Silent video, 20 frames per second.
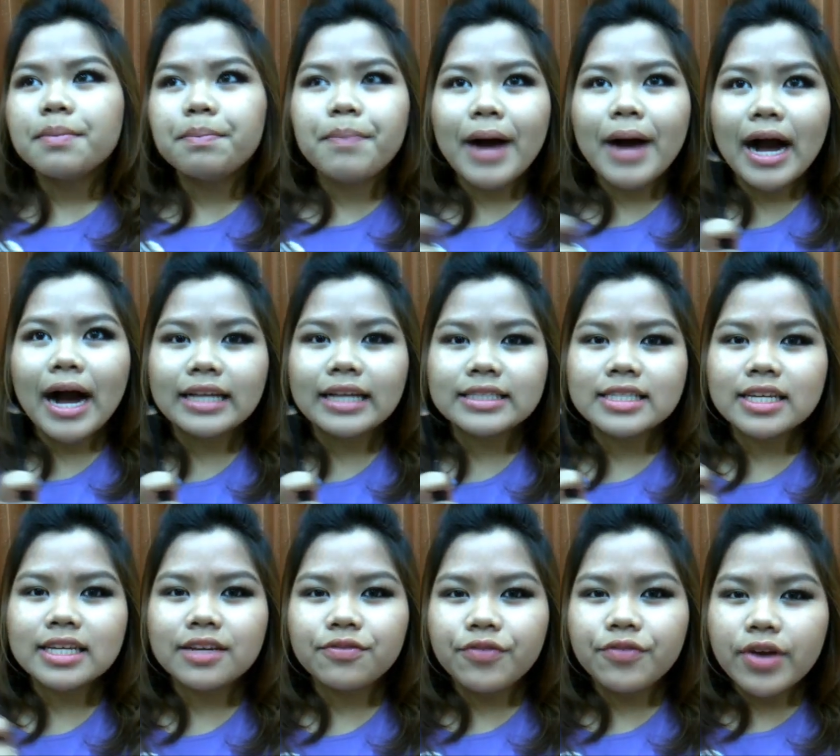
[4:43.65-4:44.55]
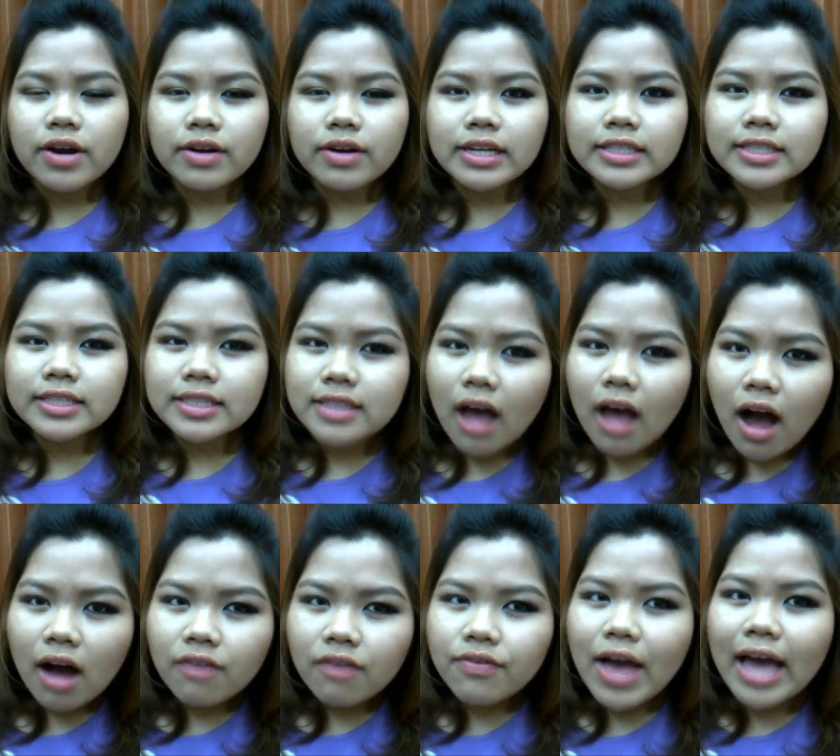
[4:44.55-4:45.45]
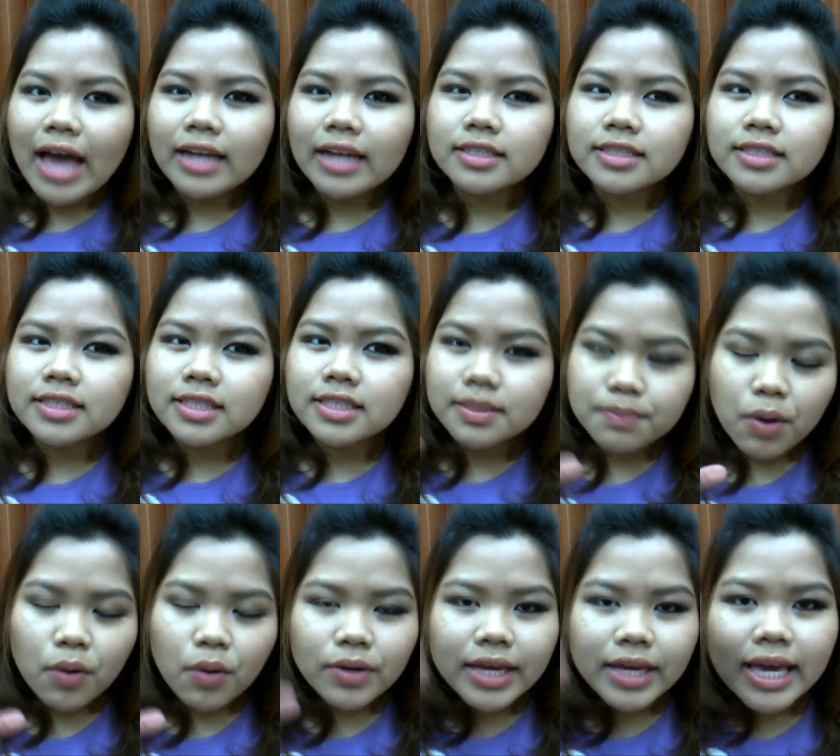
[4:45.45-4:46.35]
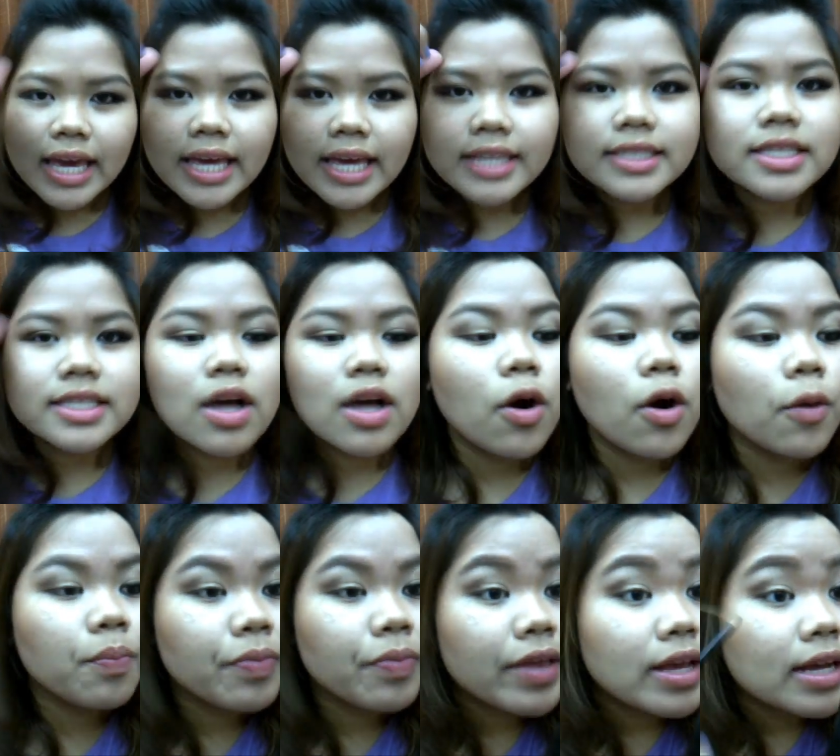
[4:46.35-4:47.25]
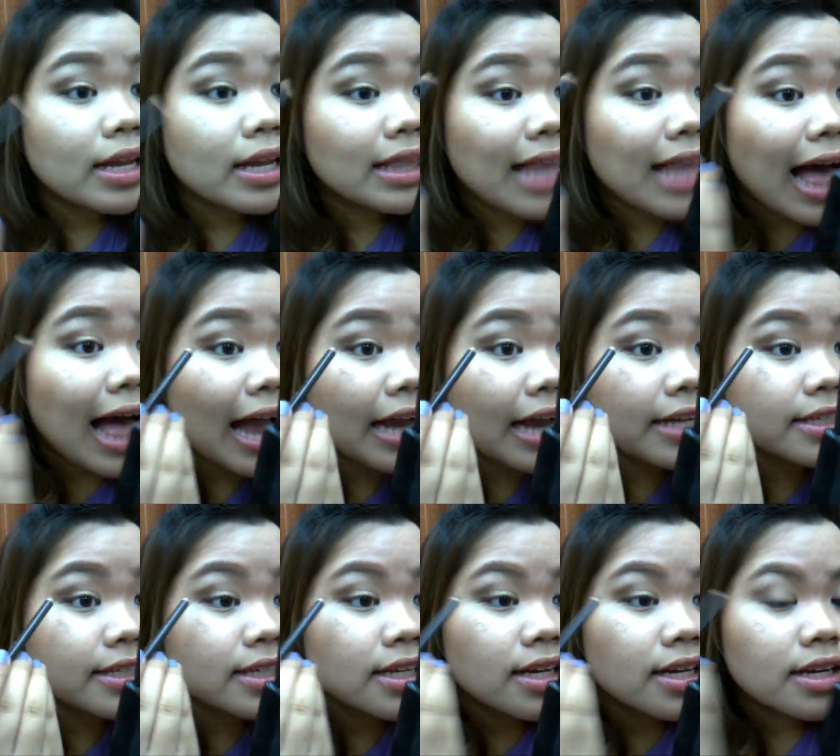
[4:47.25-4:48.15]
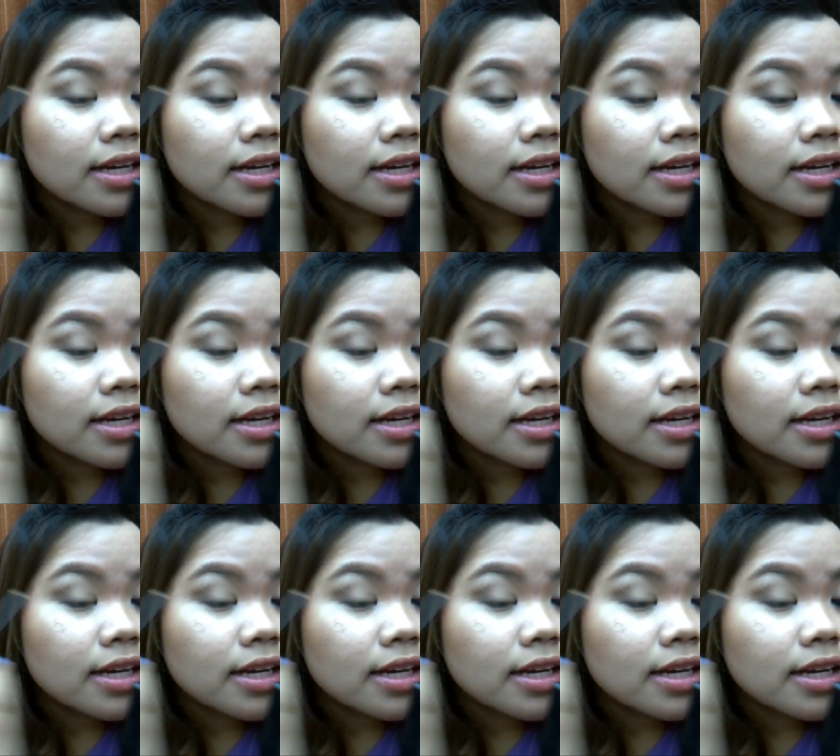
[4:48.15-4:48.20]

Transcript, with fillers: but it's very soft and smoky. So line